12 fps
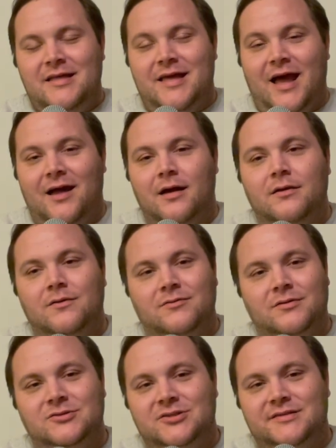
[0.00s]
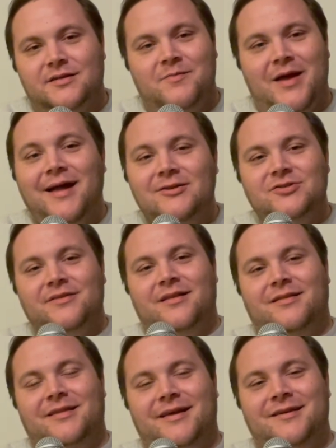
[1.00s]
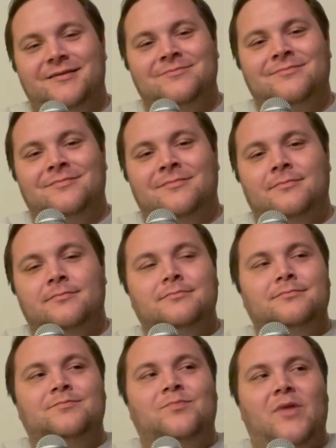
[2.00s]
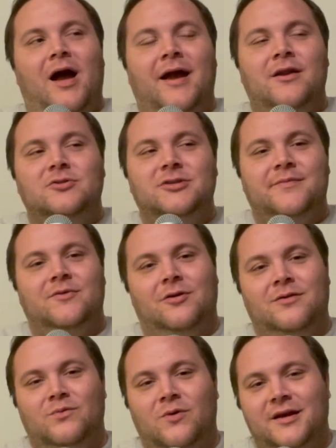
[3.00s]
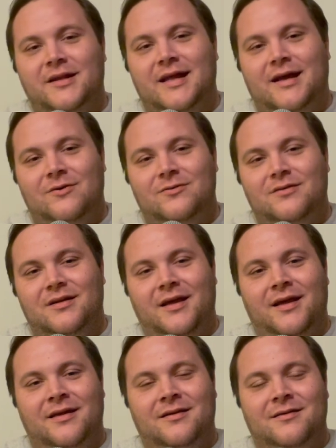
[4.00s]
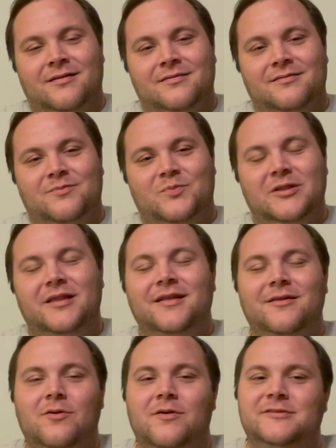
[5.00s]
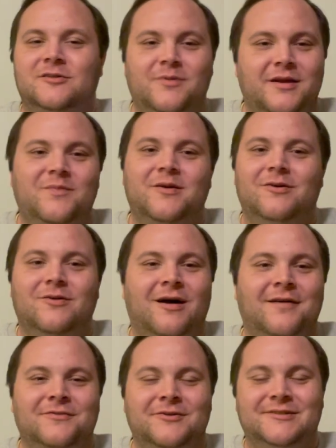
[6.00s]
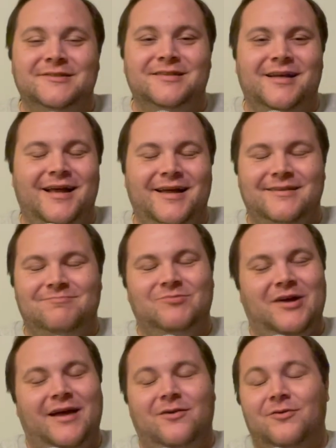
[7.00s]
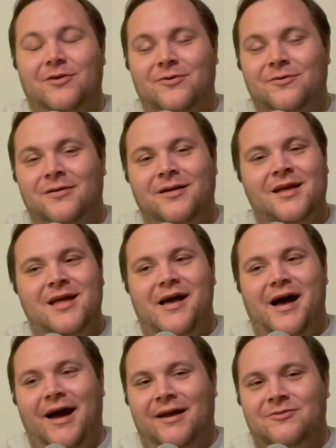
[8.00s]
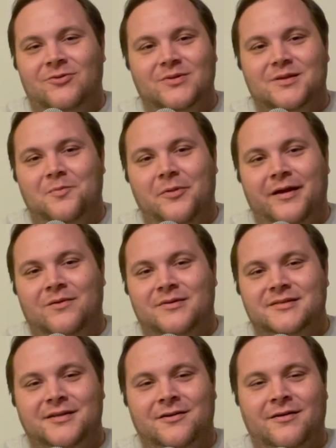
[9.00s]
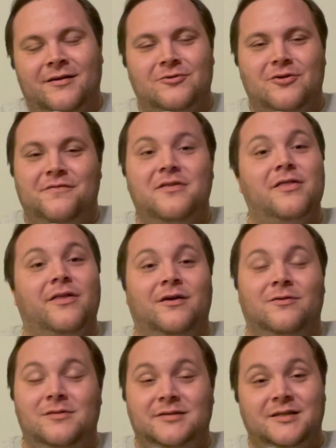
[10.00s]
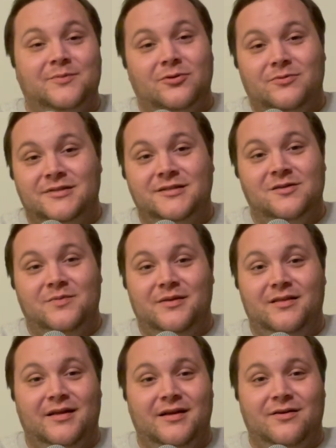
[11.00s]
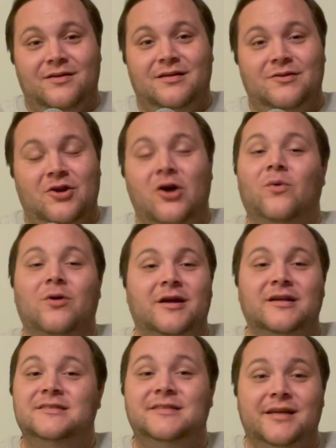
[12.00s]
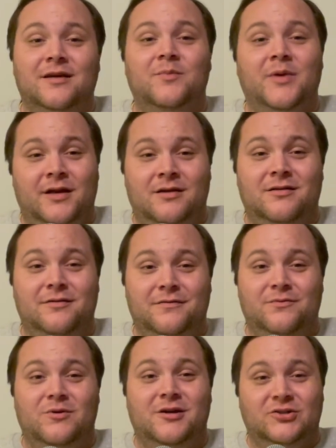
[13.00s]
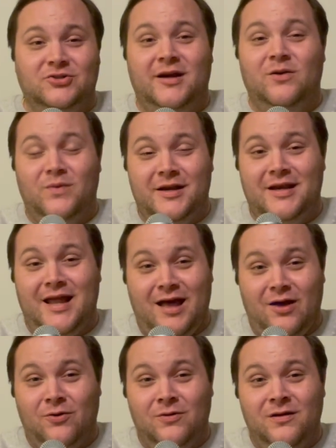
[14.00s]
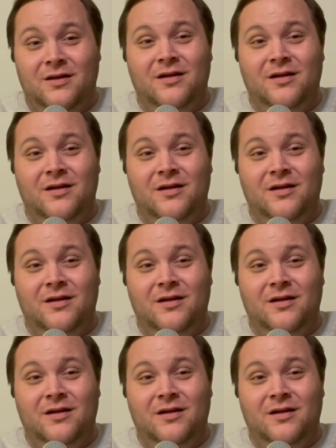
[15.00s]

Yeah, I don't, just imagine that, like, I know James Harden wanted out, and but, like, there are so many better offers. I don't know. I don't know what the plan was here. I don't know if they thought Oladipo was going to be like a, no, we're going to stay competitive, we're going to try to win now.